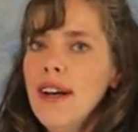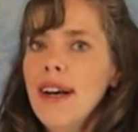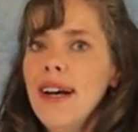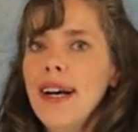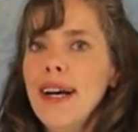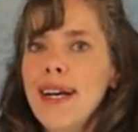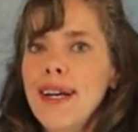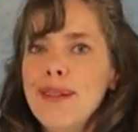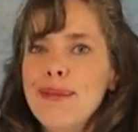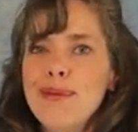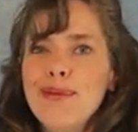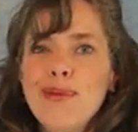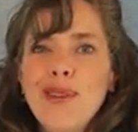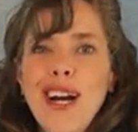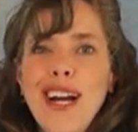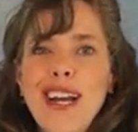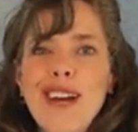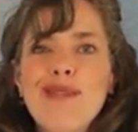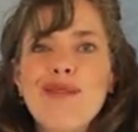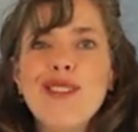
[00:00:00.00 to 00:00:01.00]
We
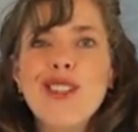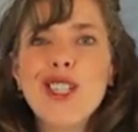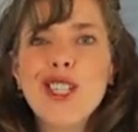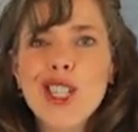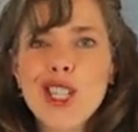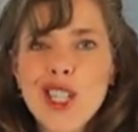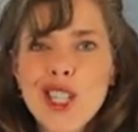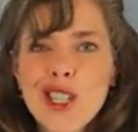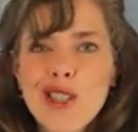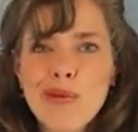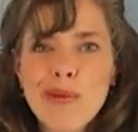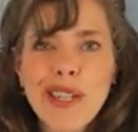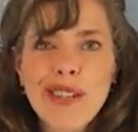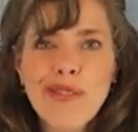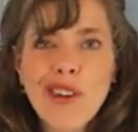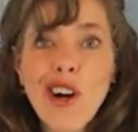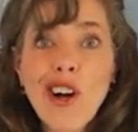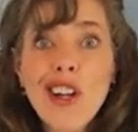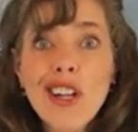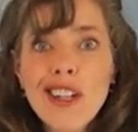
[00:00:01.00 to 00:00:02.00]

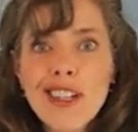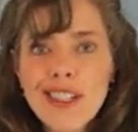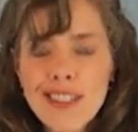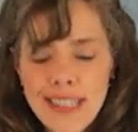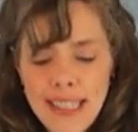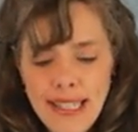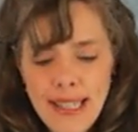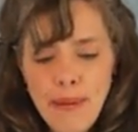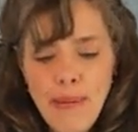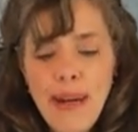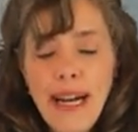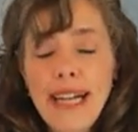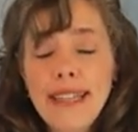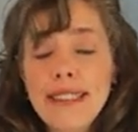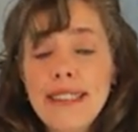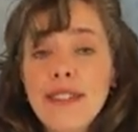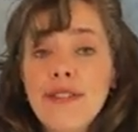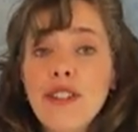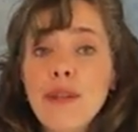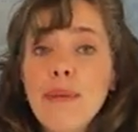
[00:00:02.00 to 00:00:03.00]
have all learned in the
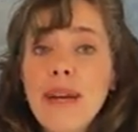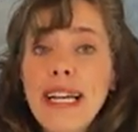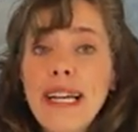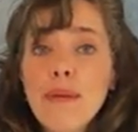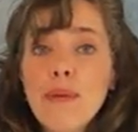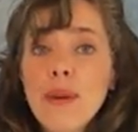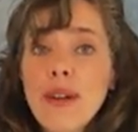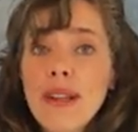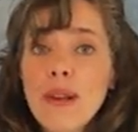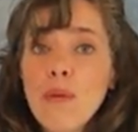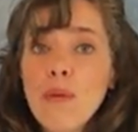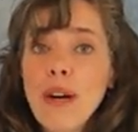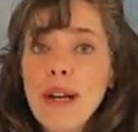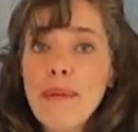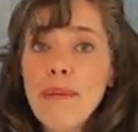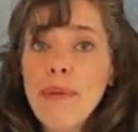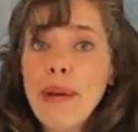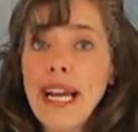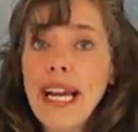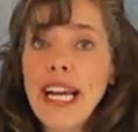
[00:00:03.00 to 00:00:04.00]
past that if you make it more than
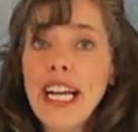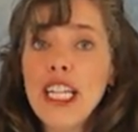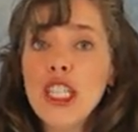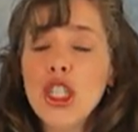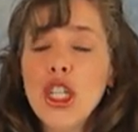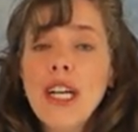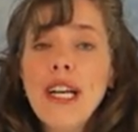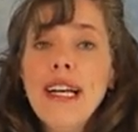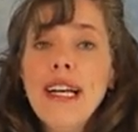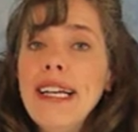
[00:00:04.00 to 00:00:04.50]
one page,